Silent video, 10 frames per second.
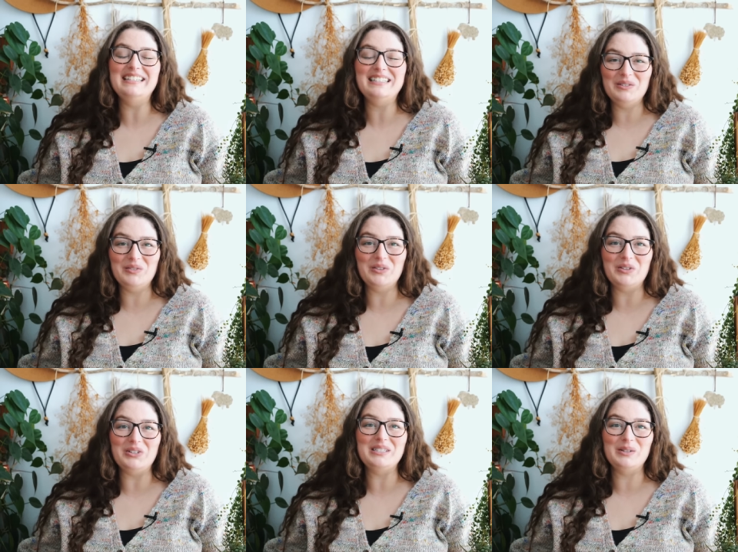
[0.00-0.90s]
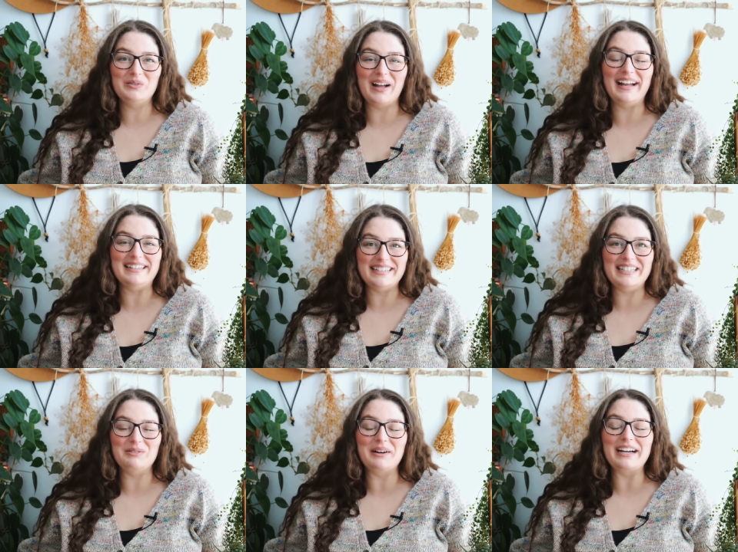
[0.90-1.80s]
difficult to find
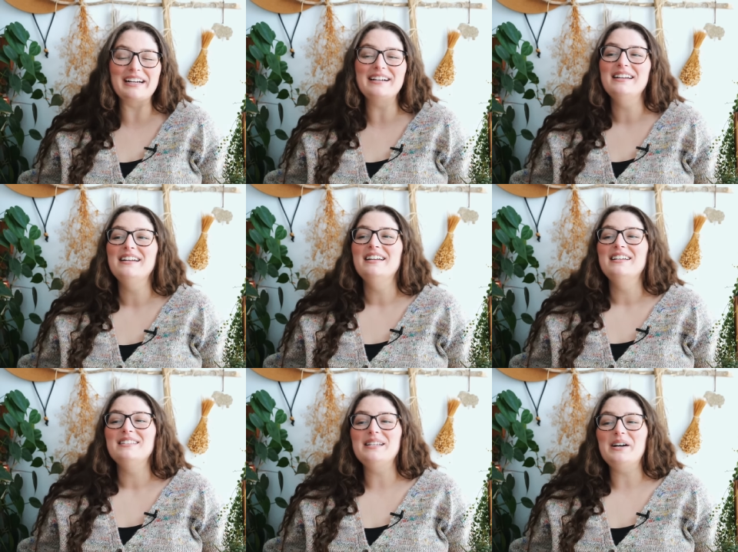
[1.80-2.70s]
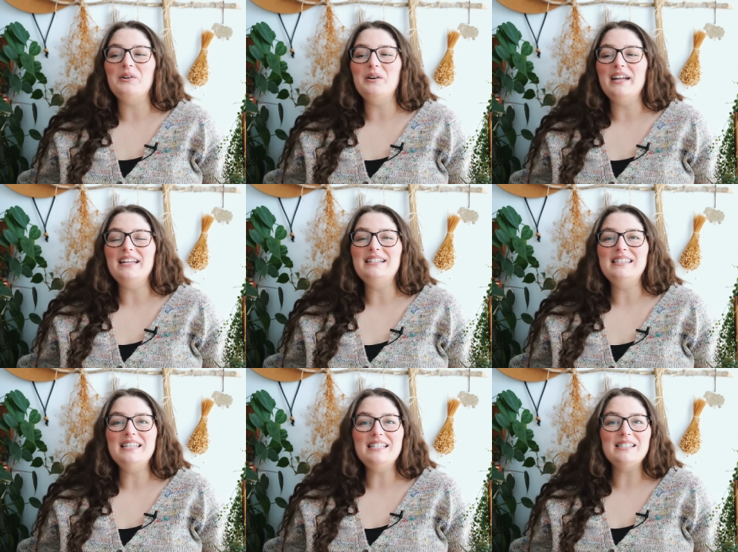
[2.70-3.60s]
anywhere. So it's
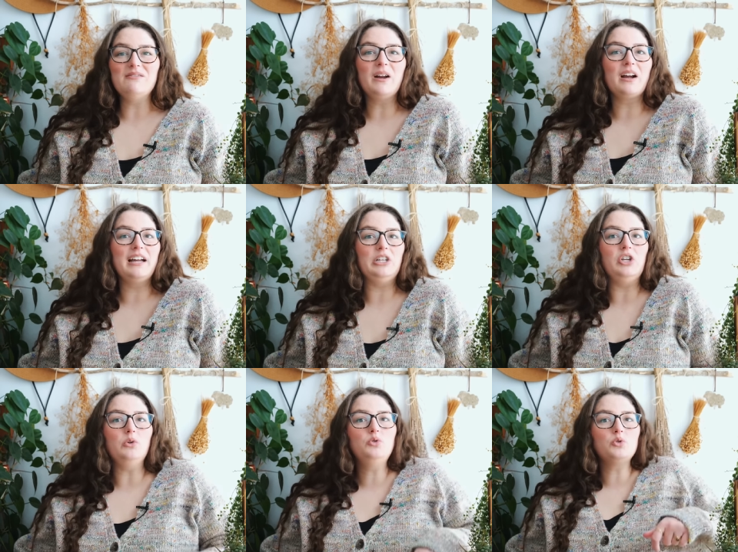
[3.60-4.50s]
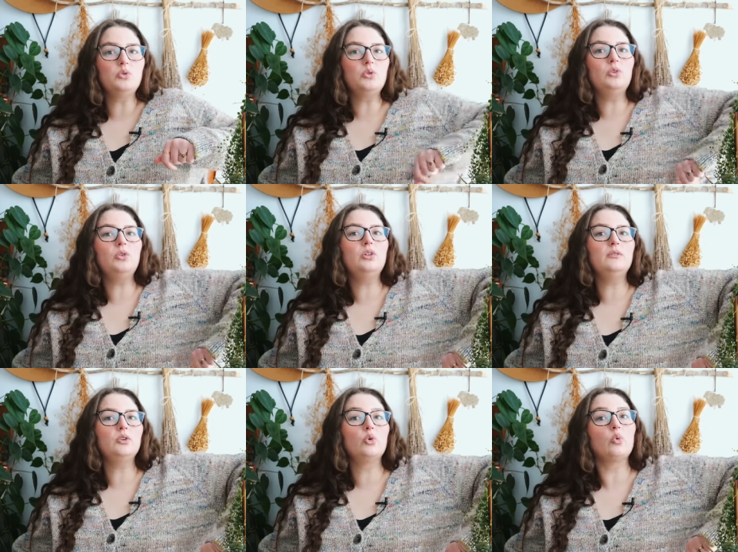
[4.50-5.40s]
this very
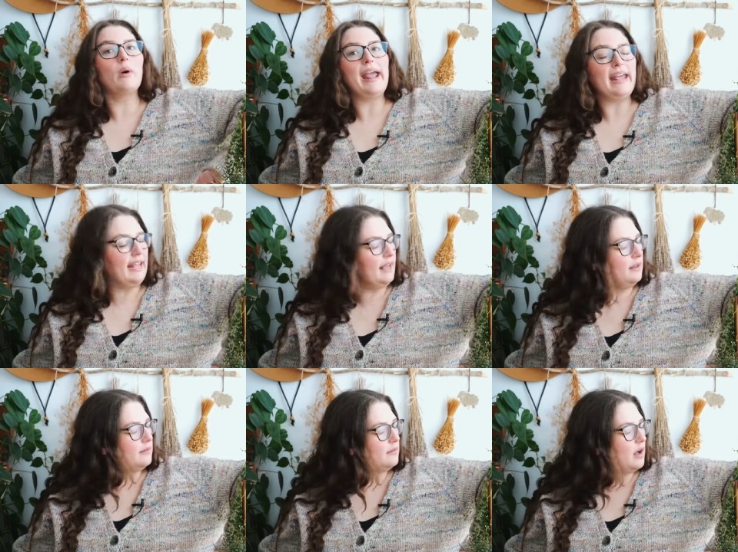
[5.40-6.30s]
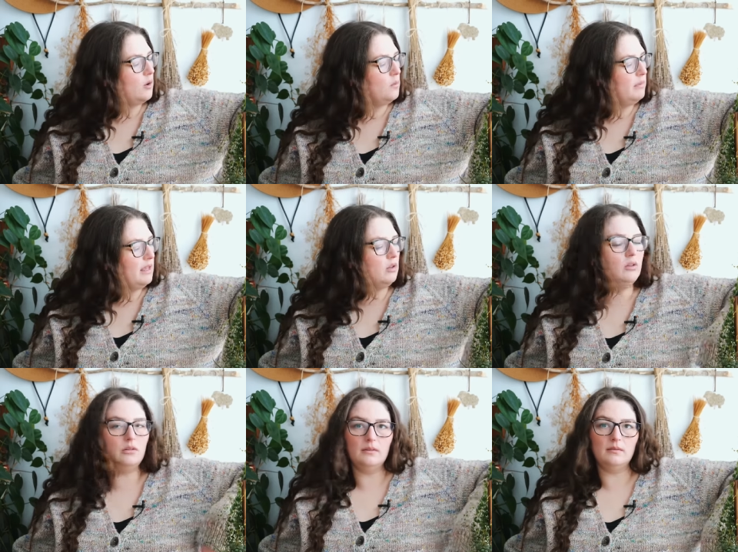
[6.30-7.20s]
neutral gray
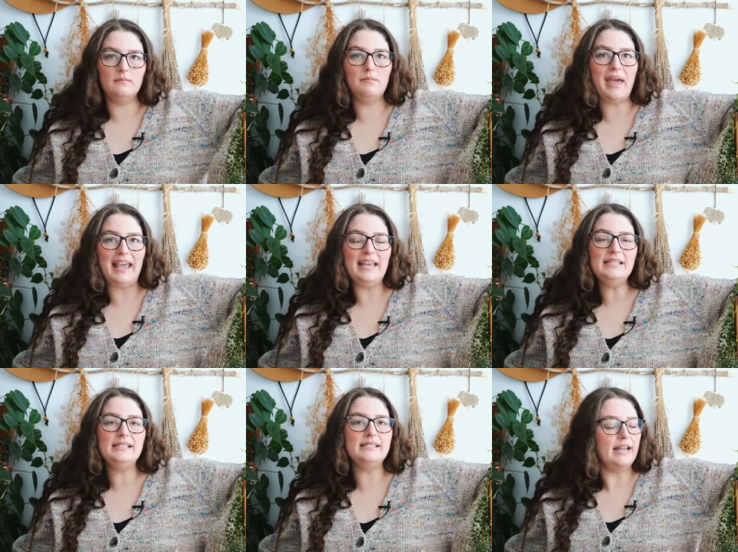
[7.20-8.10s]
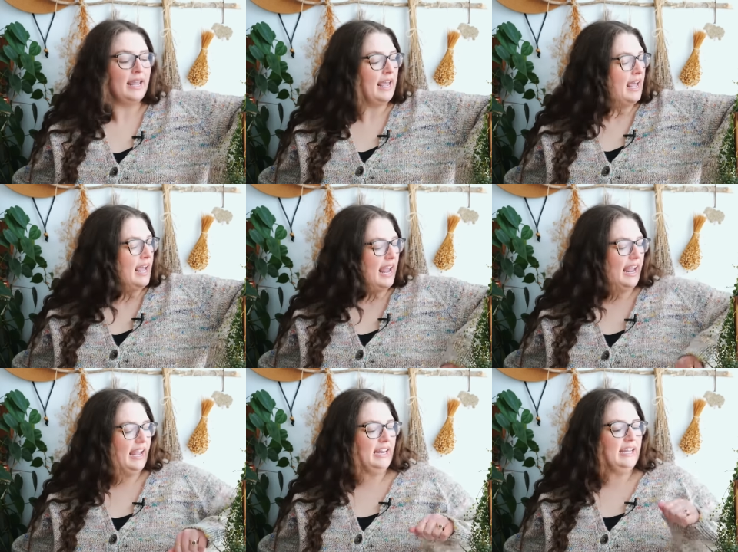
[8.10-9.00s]
oatmeal base.
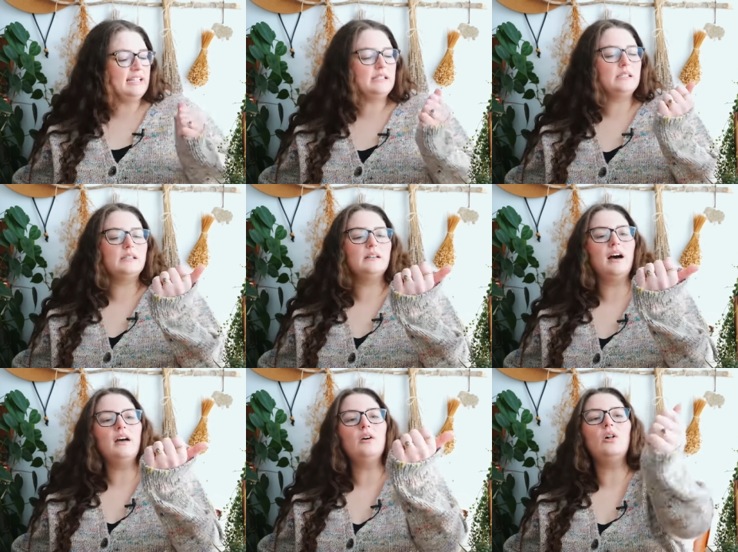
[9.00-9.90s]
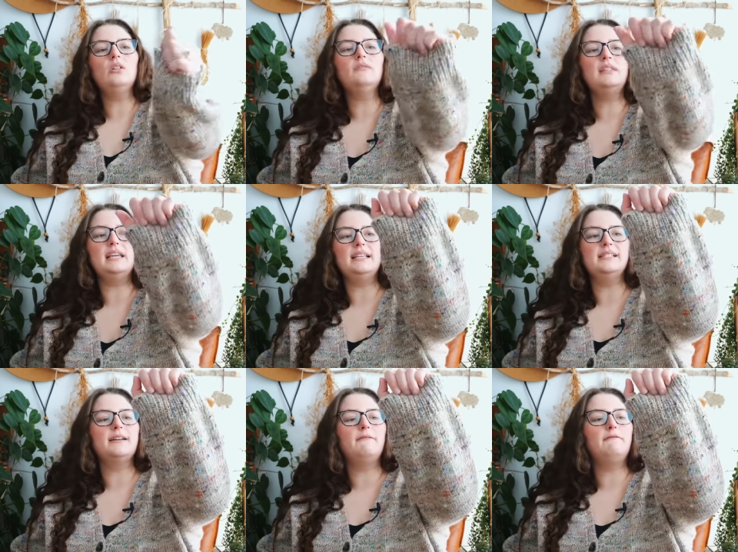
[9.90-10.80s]
And it's got all of
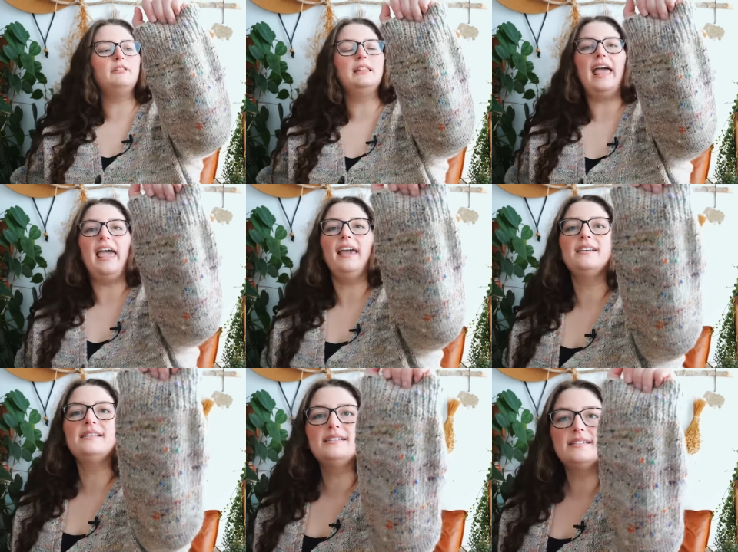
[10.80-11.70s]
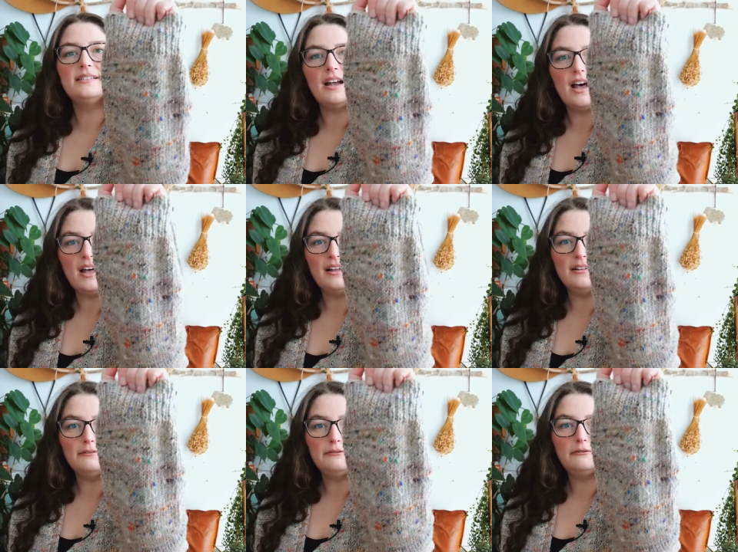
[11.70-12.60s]
these flecks
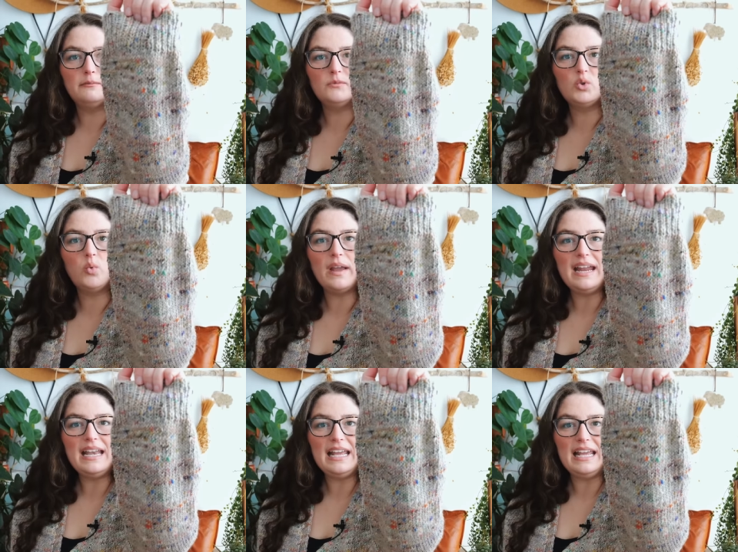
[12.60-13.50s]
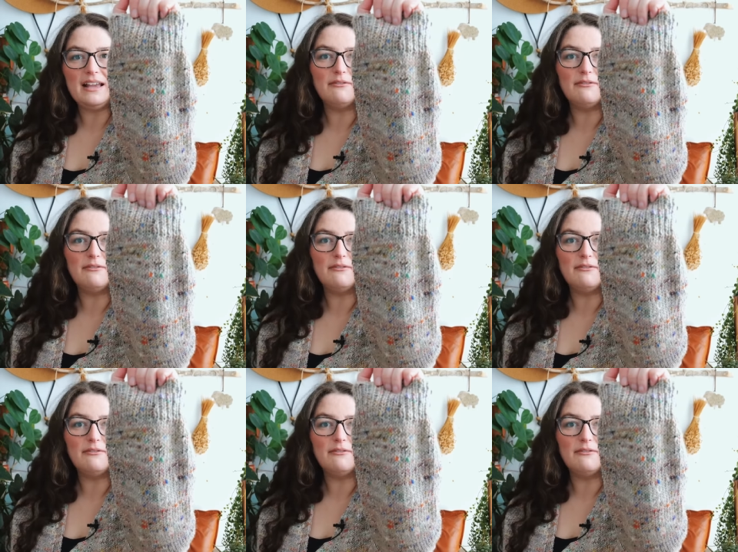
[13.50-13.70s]
of tweedy